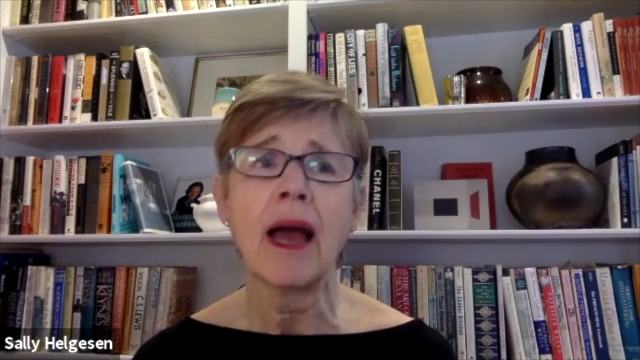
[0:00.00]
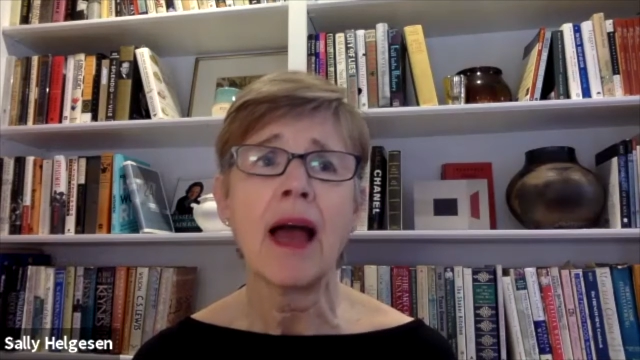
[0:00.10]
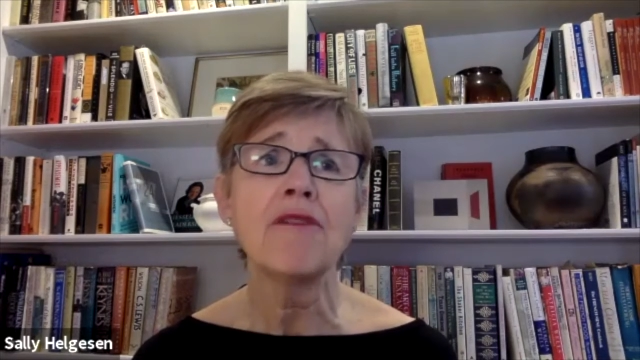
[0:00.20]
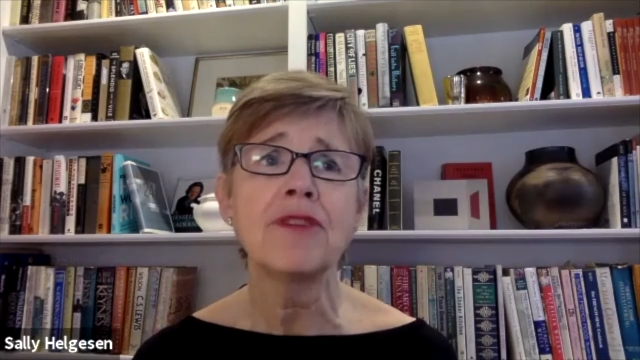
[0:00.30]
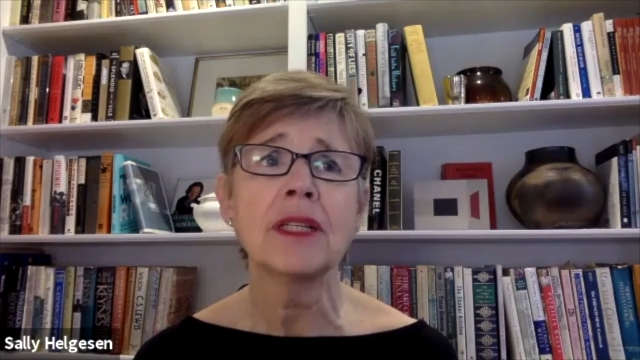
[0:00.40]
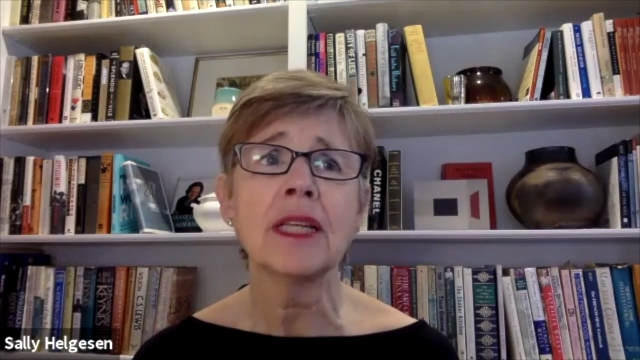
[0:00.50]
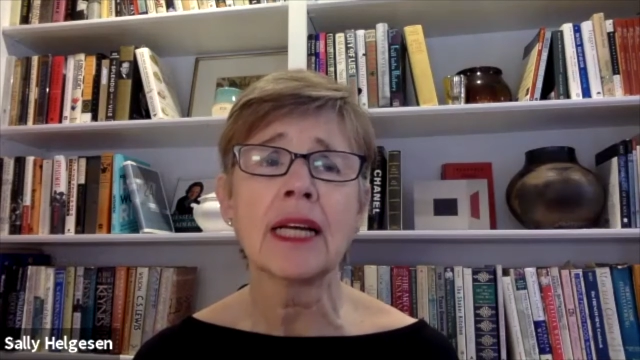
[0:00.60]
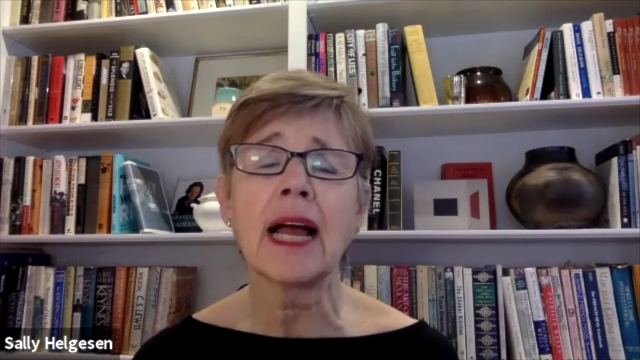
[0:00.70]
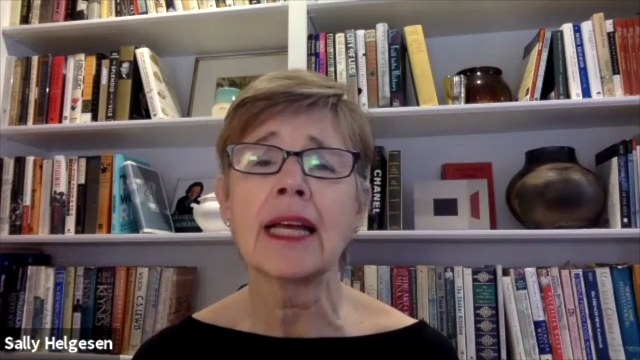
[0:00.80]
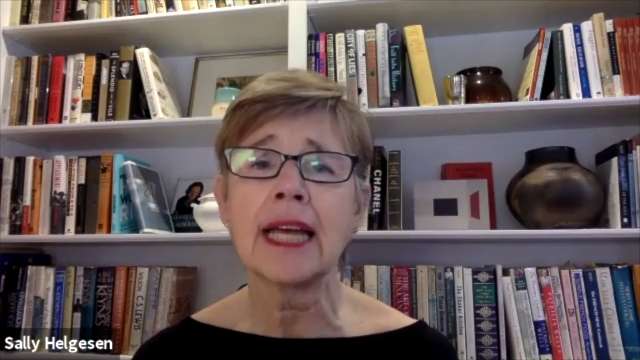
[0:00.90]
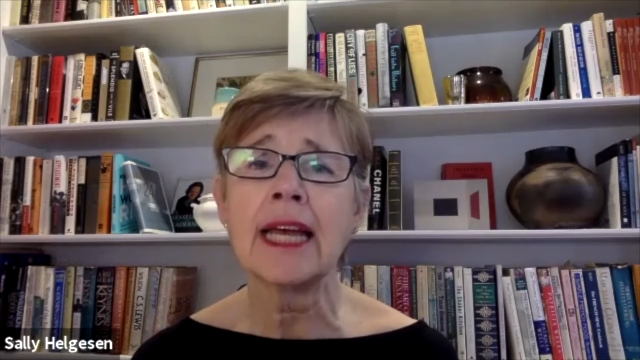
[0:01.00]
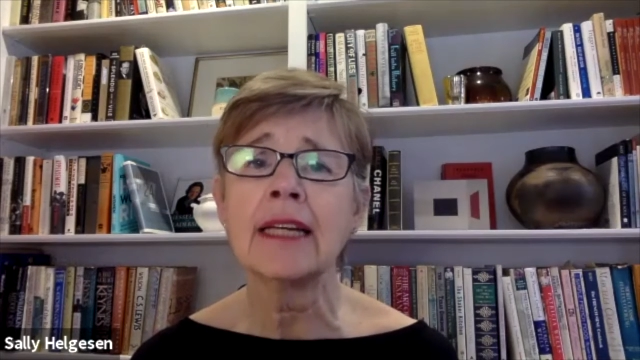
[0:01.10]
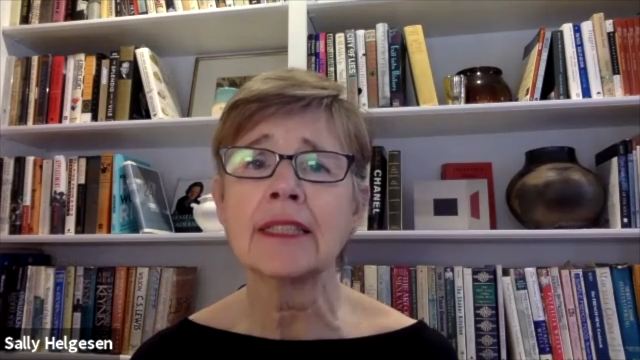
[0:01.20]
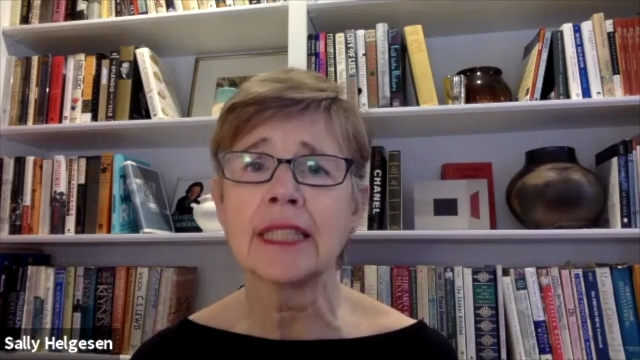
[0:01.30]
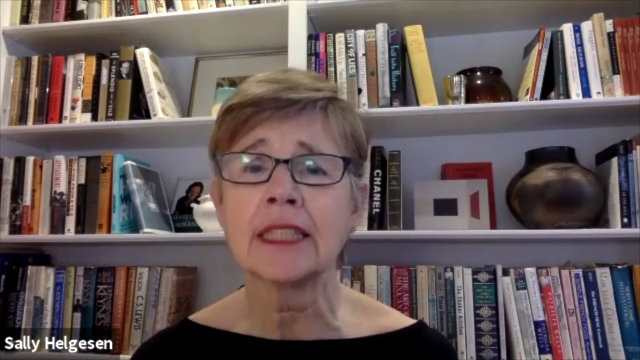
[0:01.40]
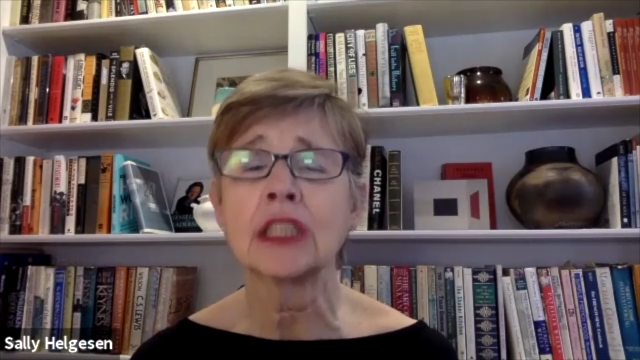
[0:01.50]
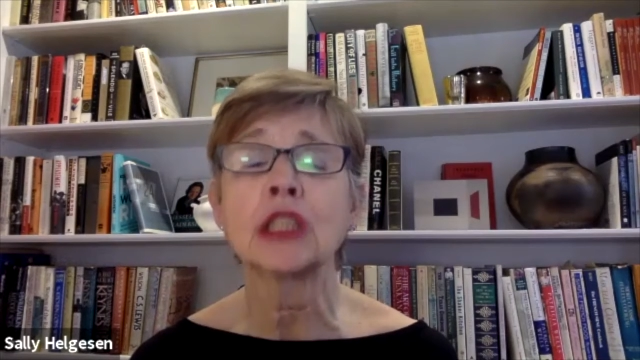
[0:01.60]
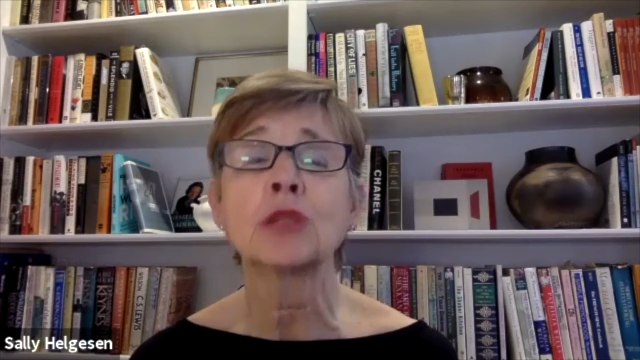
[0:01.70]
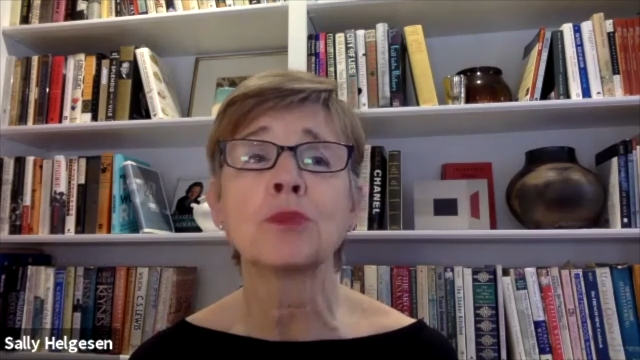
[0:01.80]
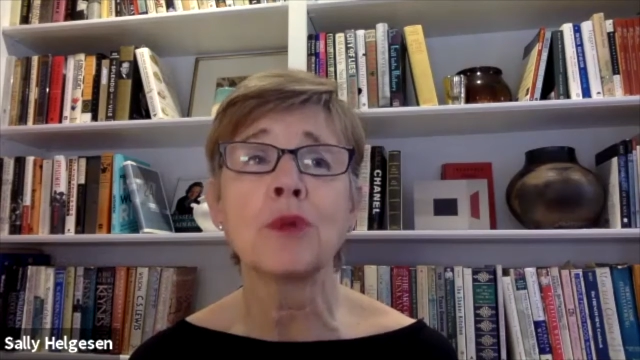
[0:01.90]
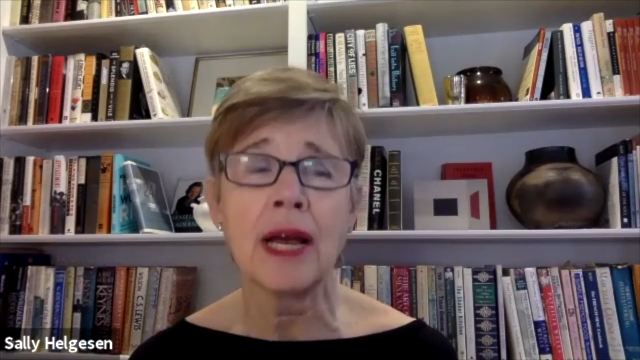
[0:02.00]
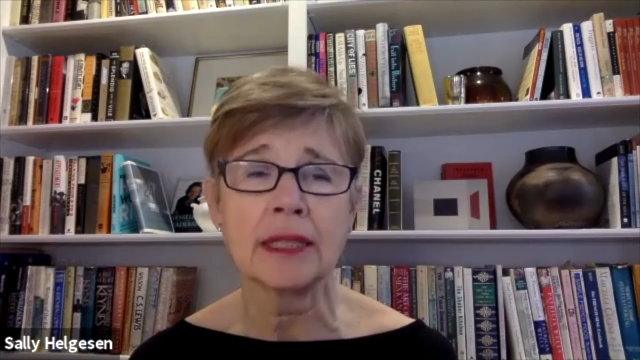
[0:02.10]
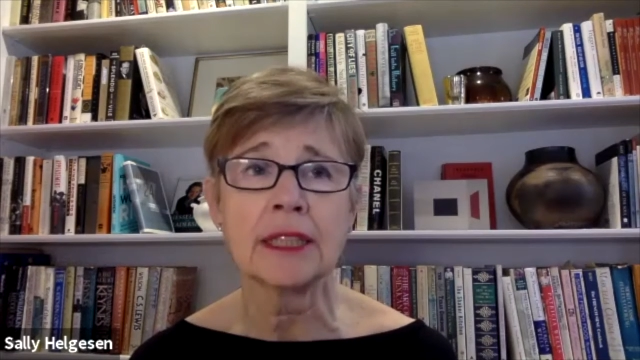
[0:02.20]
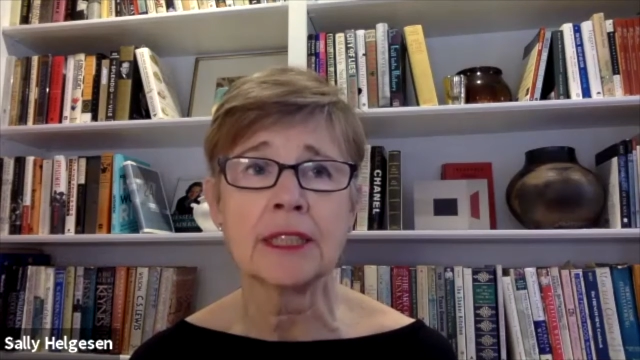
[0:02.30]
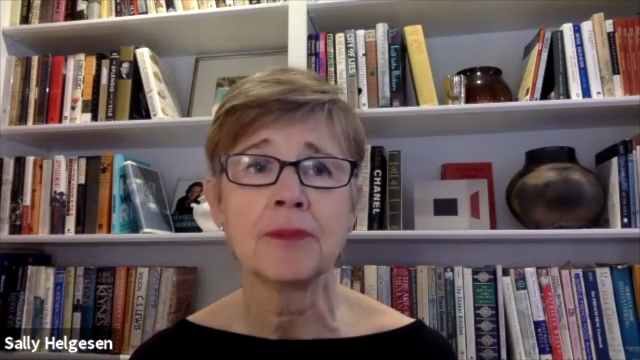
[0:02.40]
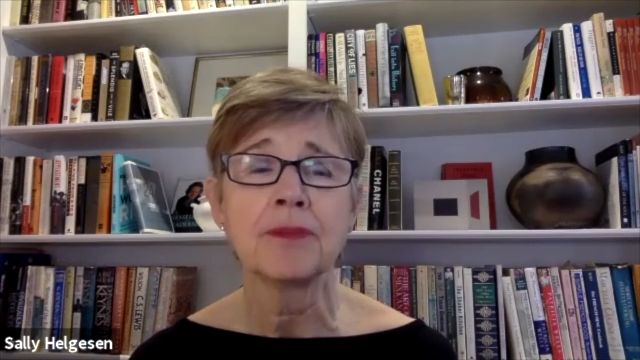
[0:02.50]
I feel like I can't express,